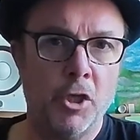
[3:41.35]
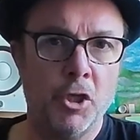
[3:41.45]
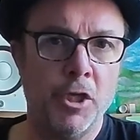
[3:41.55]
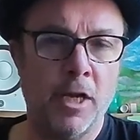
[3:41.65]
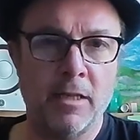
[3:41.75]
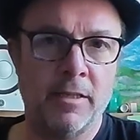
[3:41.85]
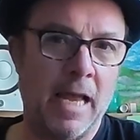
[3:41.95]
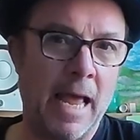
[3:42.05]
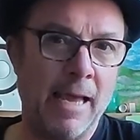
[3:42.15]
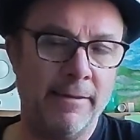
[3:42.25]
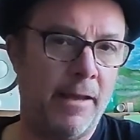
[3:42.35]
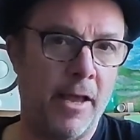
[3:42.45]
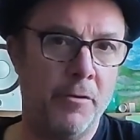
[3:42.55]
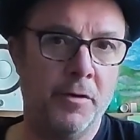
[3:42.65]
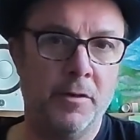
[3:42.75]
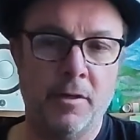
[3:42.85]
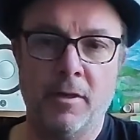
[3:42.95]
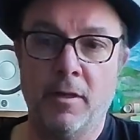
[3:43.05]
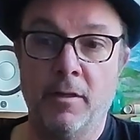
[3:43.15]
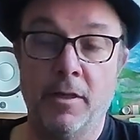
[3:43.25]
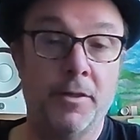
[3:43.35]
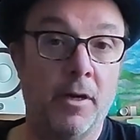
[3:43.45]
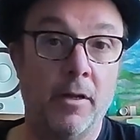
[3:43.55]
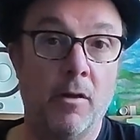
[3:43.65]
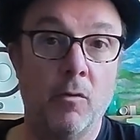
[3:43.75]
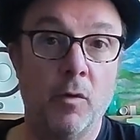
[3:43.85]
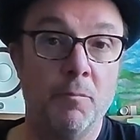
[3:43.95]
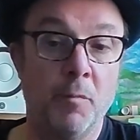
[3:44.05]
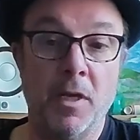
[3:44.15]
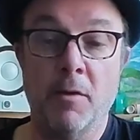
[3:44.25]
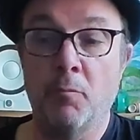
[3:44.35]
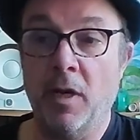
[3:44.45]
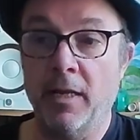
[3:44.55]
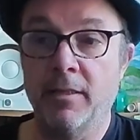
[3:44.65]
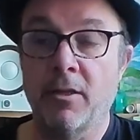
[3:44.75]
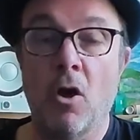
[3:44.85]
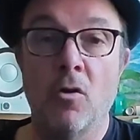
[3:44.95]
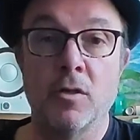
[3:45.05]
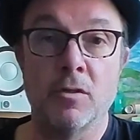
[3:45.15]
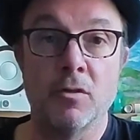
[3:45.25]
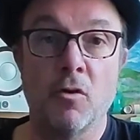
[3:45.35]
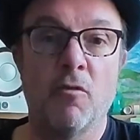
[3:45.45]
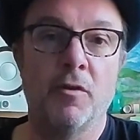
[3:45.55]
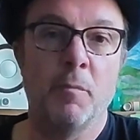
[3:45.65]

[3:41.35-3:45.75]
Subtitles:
she has to act out the dialogue with me and play songs and stuff,